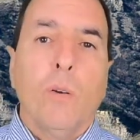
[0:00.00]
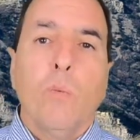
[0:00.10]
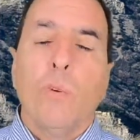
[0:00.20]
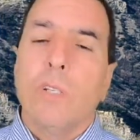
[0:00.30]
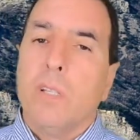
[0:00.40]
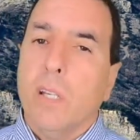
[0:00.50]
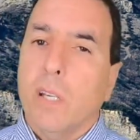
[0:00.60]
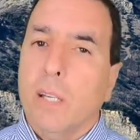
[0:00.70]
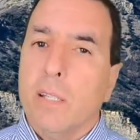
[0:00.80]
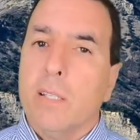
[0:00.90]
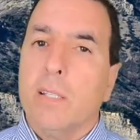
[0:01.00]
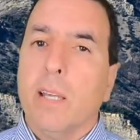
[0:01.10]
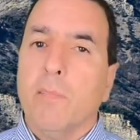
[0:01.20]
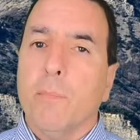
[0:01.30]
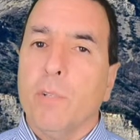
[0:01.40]
we're seeing
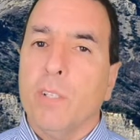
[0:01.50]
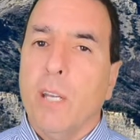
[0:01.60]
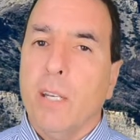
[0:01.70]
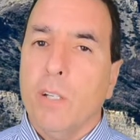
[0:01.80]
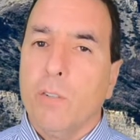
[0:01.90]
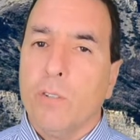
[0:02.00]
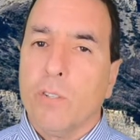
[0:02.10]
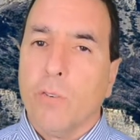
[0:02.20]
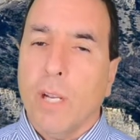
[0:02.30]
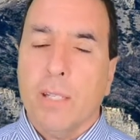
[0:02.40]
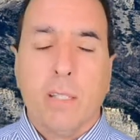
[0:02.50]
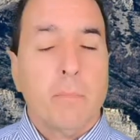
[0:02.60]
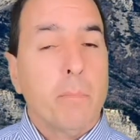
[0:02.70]
seven percent interest rates,